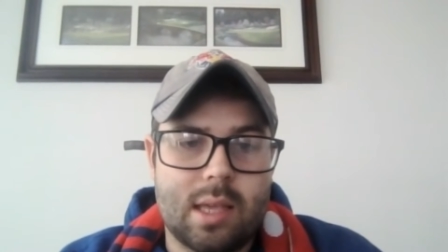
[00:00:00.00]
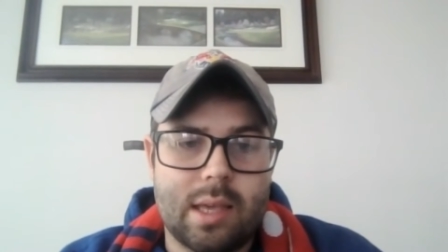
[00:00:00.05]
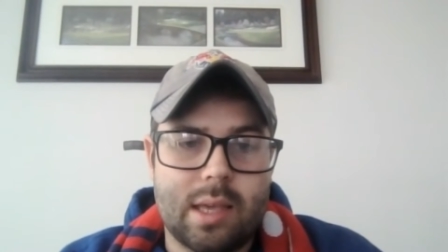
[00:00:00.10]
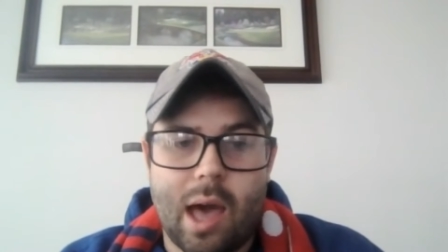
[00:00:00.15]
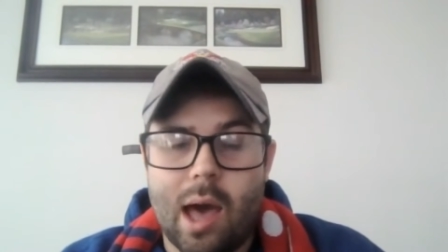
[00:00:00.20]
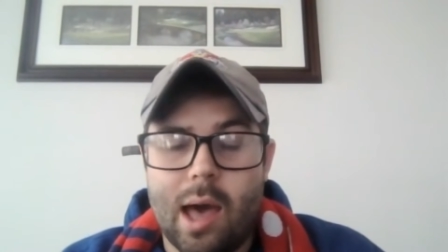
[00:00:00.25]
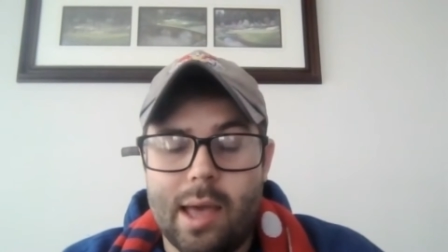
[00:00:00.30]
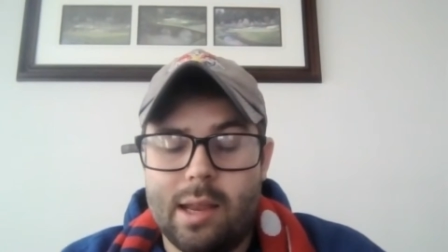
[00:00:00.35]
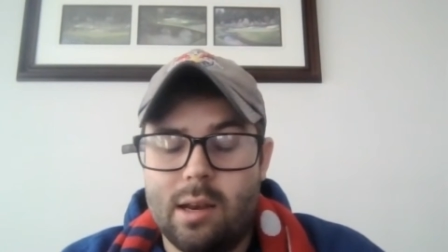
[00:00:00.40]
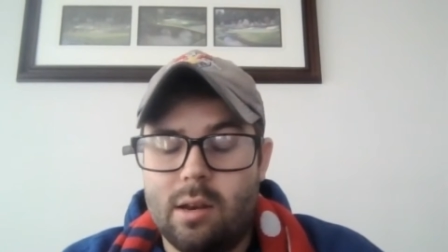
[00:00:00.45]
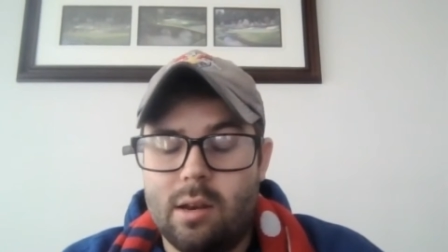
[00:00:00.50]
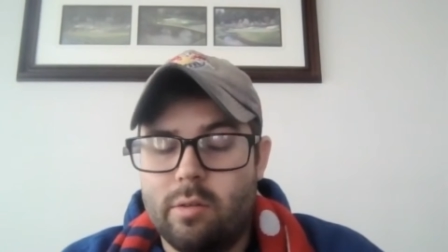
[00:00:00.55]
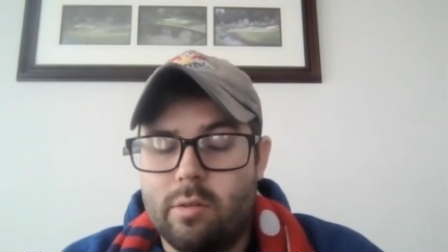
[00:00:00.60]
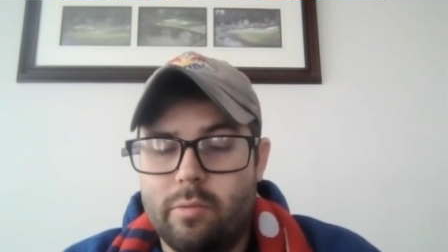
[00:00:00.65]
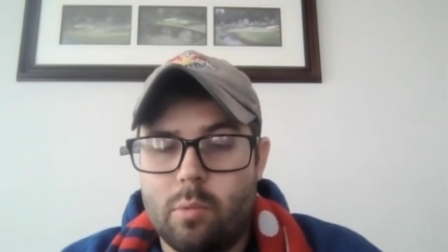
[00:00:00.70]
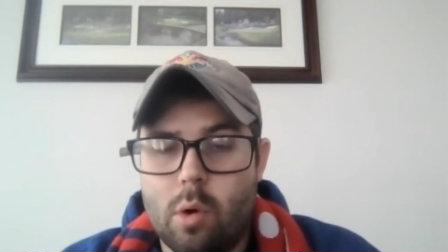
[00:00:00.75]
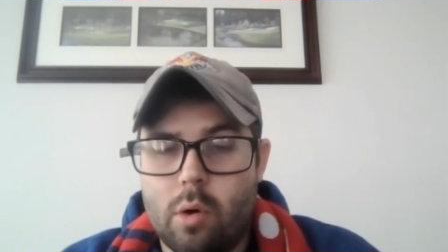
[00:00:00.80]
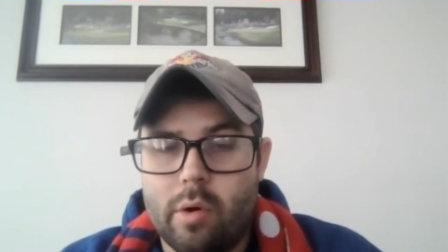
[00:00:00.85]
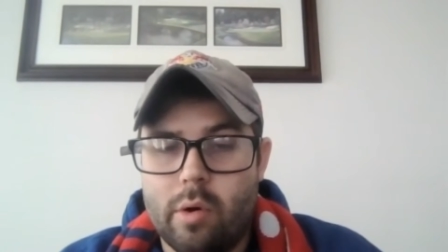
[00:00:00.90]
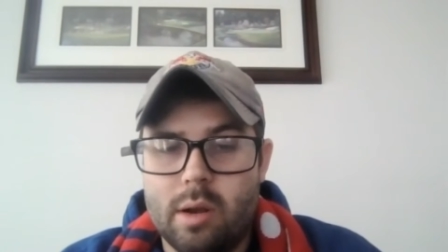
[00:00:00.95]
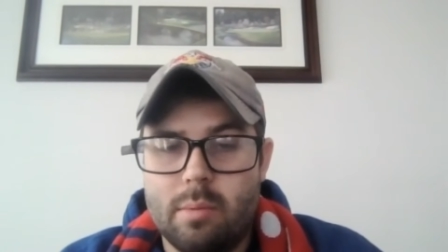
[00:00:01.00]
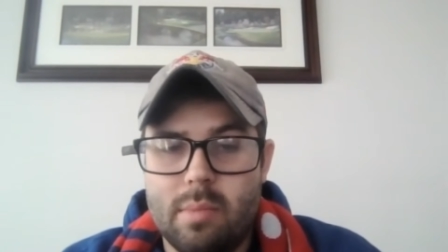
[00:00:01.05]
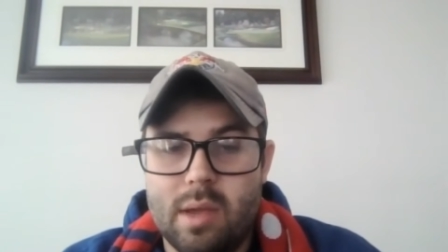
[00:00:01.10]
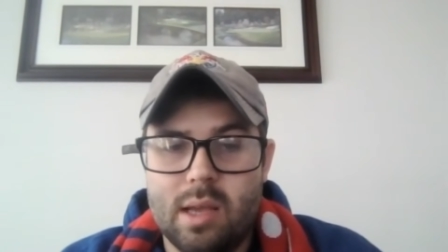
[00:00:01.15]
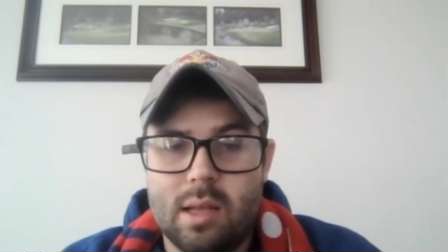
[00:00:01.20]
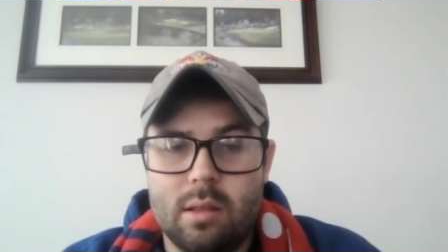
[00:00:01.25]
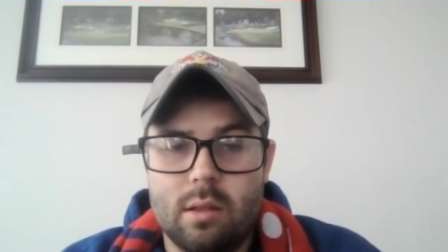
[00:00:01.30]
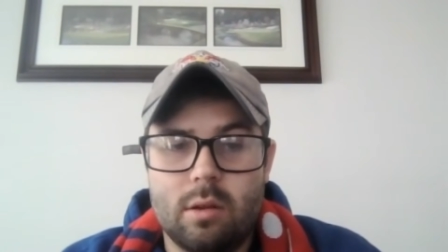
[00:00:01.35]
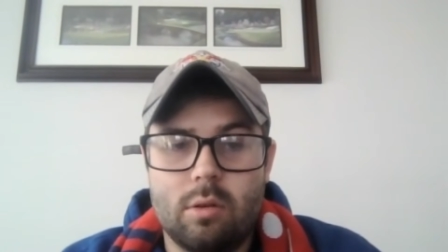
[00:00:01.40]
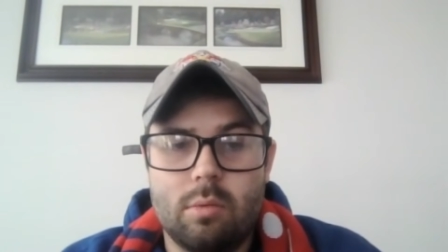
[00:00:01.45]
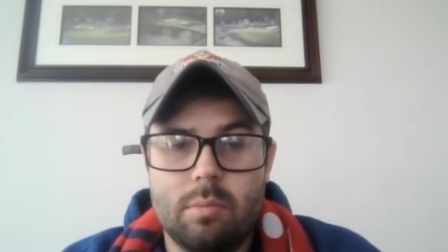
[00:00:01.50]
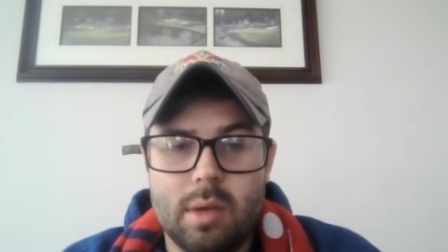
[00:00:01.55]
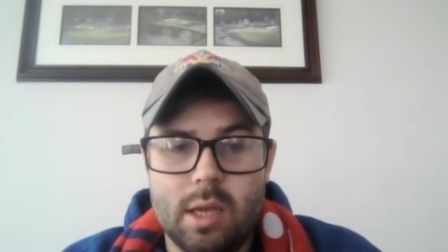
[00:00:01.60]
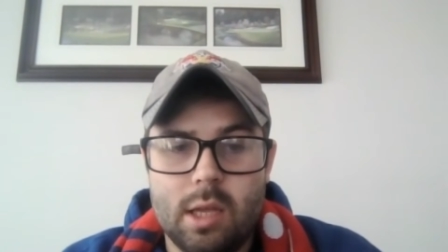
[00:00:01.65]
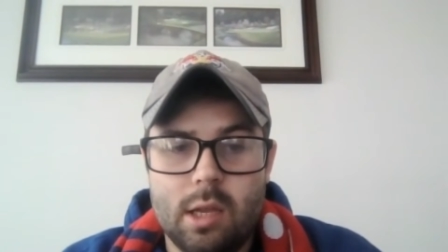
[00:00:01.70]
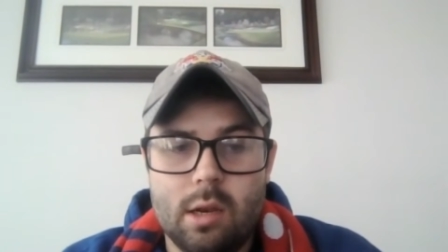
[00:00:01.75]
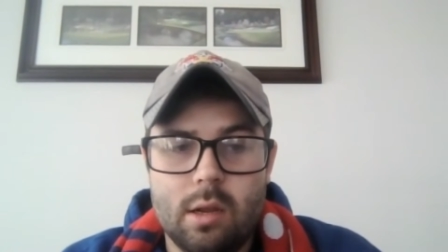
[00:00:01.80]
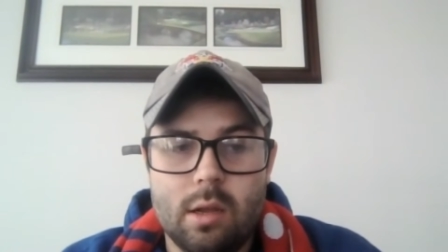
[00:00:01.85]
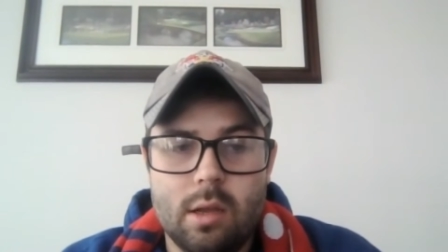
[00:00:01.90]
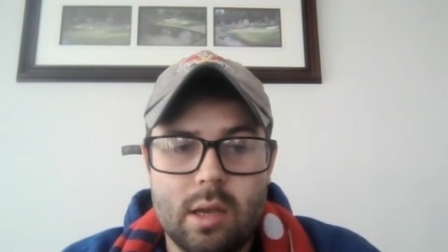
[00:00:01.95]
kind of worried me a little
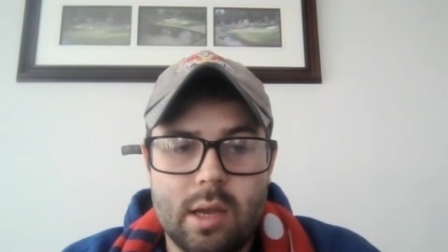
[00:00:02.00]
bit.